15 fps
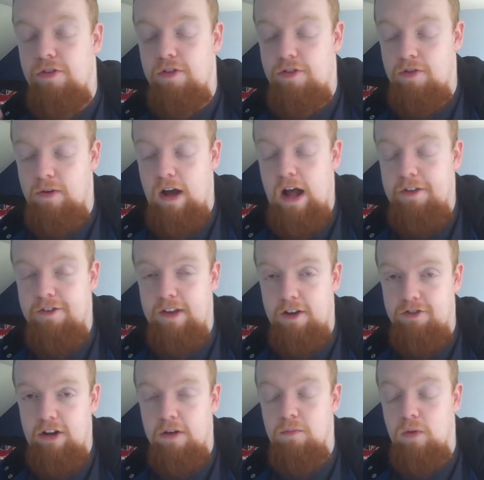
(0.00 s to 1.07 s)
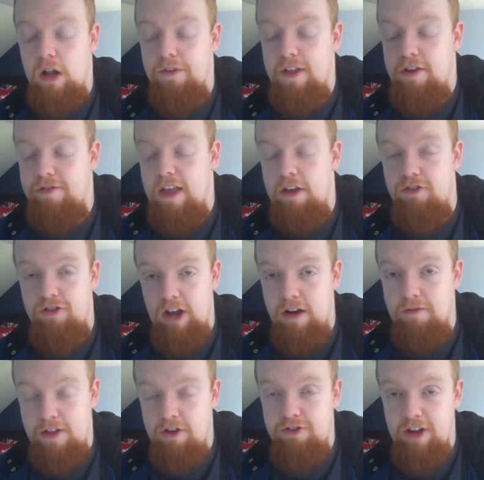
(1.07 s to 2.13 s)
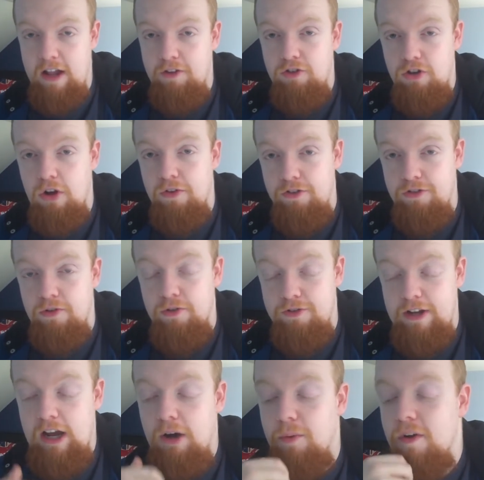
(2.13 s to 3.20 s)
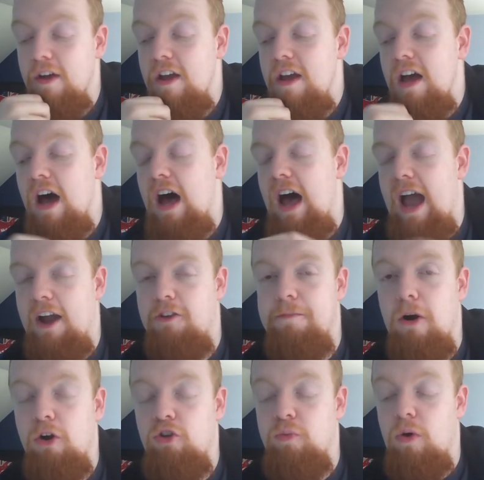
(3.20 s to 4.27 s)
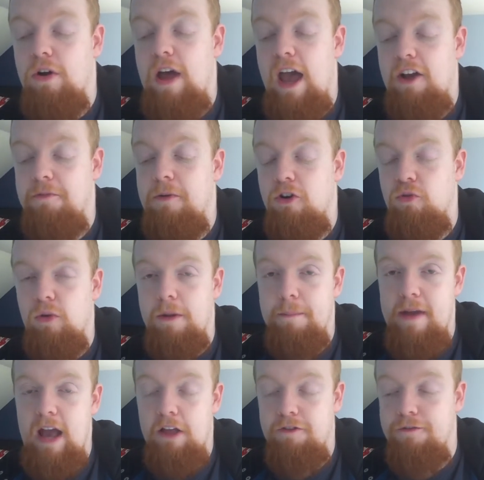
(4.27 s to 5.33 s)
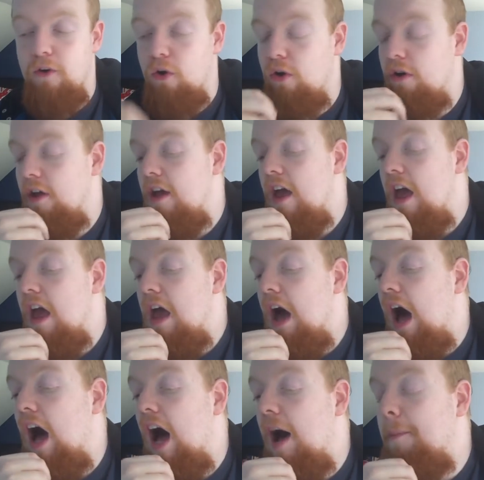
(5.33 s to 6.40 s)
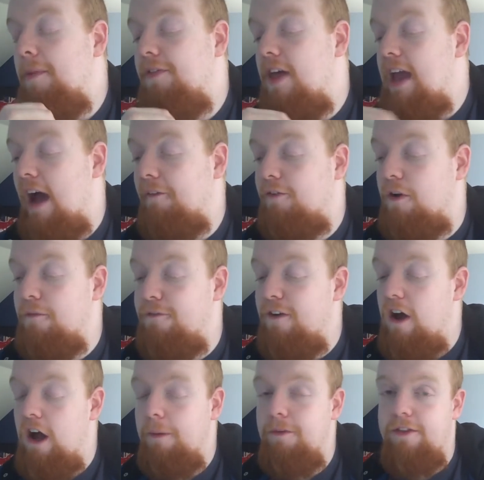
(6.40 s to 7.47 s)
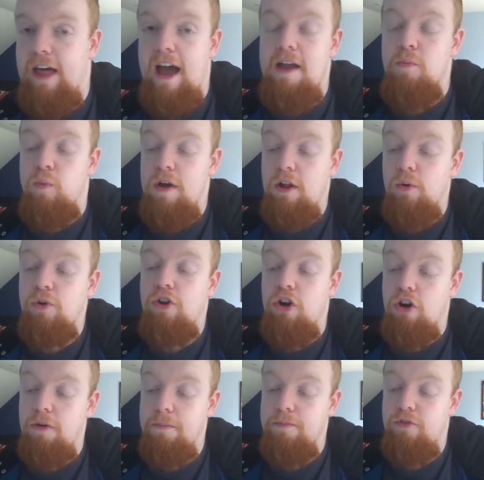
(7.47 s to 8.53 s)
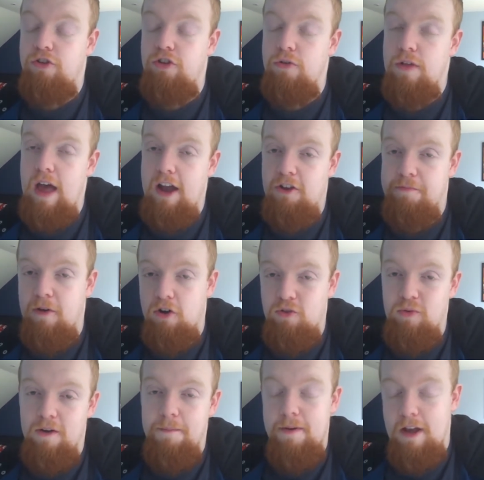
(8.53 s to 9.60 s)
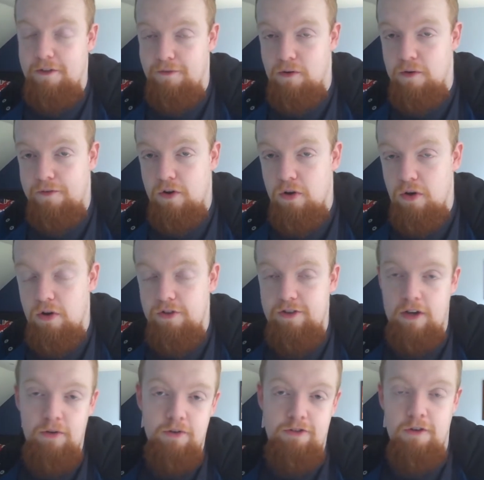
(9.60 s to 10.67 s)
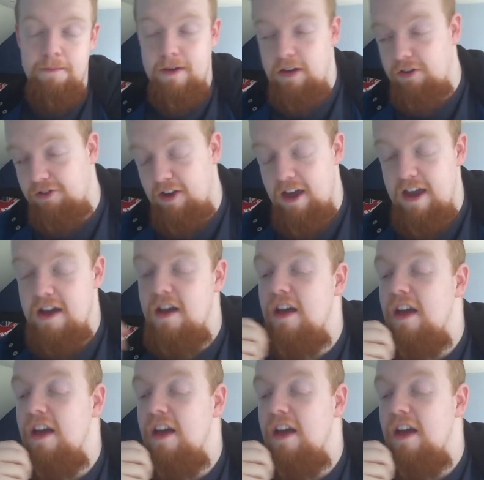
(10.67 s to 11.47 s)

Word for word: to, to uh, as next gen. Well, this this gen this gen's consoles now, uh, Xbox One, Xbox One, and PS4. Um, they have confirmed that it will come to Xbox One, PS4, of course, and also PC,